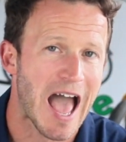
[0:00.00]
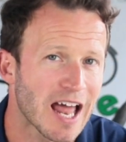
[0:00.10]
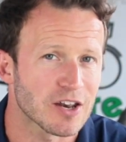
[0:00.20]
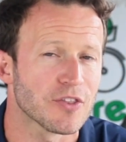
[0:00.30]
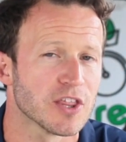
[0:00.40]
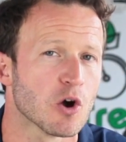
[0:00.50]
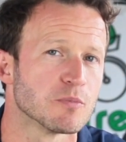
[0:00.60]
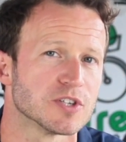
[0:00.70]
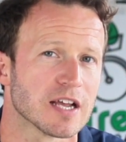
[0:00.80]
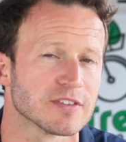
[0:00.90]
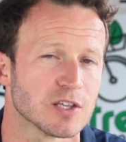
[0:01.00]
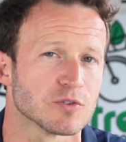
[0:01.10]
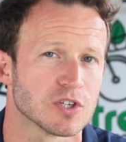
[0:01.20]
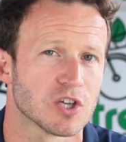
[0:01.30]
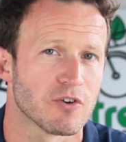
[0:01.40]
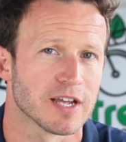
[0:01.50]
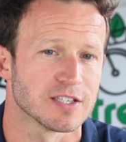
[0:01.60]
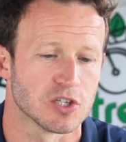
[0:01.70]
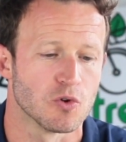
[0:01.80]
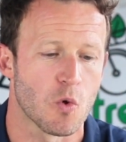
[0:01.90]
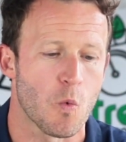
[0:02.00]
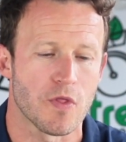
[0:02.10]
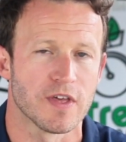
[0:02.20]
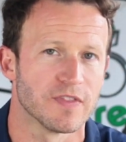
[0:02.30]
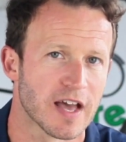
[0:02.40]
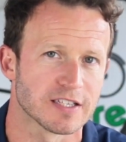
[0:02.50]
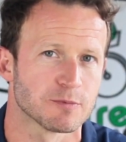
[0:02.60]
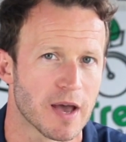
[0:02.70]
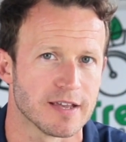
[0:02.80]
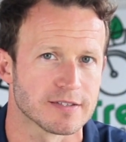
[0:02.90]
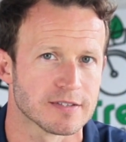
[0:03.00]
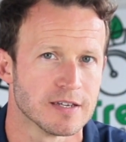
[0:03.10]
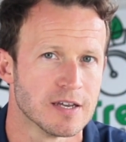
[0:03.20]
and the object that you're securing it to within that space.